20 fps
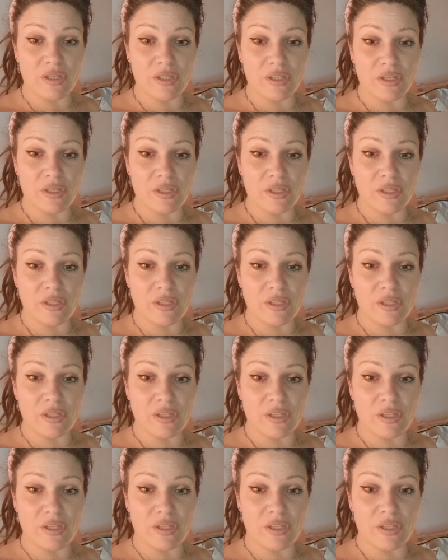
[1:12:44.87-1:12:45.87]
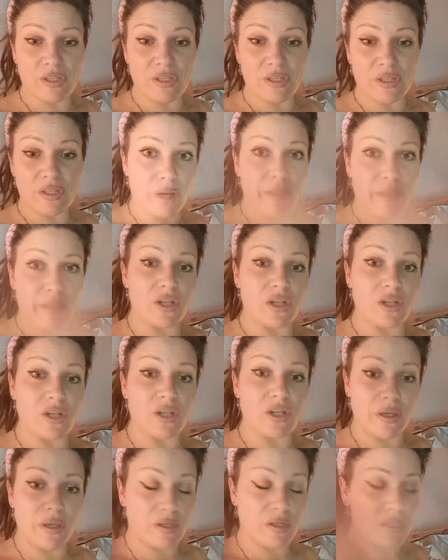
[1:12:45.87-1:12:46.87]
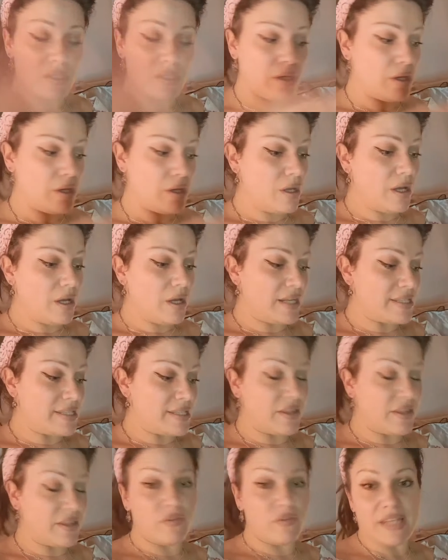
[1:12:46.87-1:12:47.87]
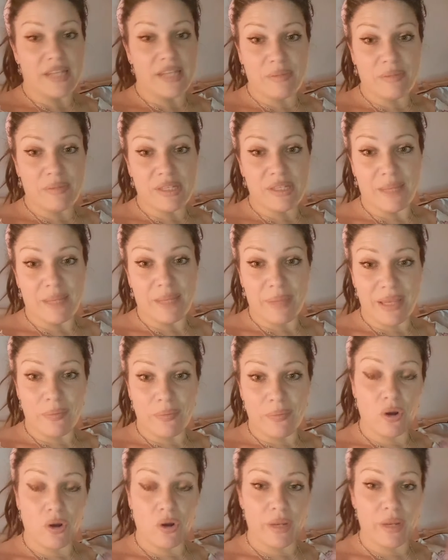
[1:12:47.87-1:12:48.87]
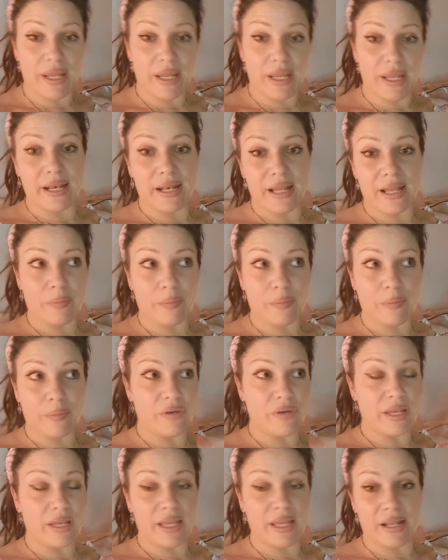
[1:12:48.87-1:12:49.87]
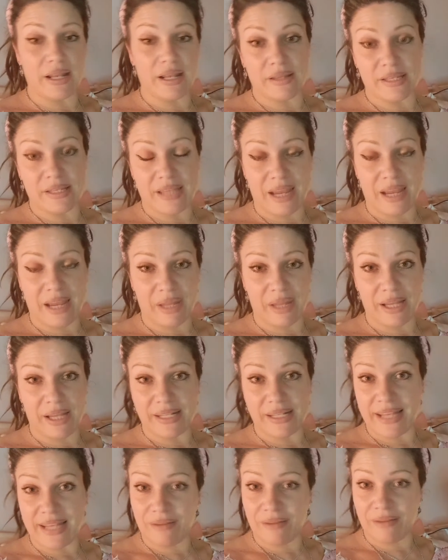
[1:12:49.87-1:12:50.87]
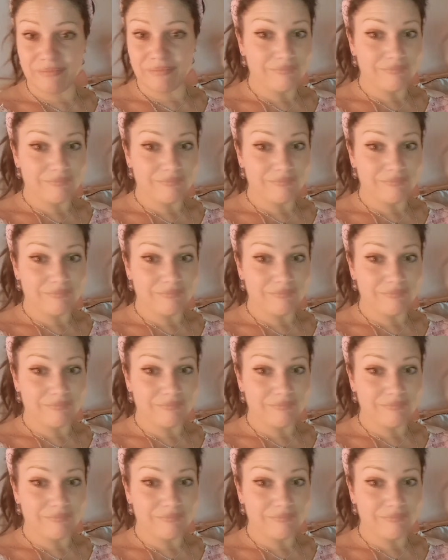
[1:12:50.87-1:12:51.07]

It's all been done. So I'm not going to mention it because I said the other day I'm sick of people coming in and bringing the timeline down.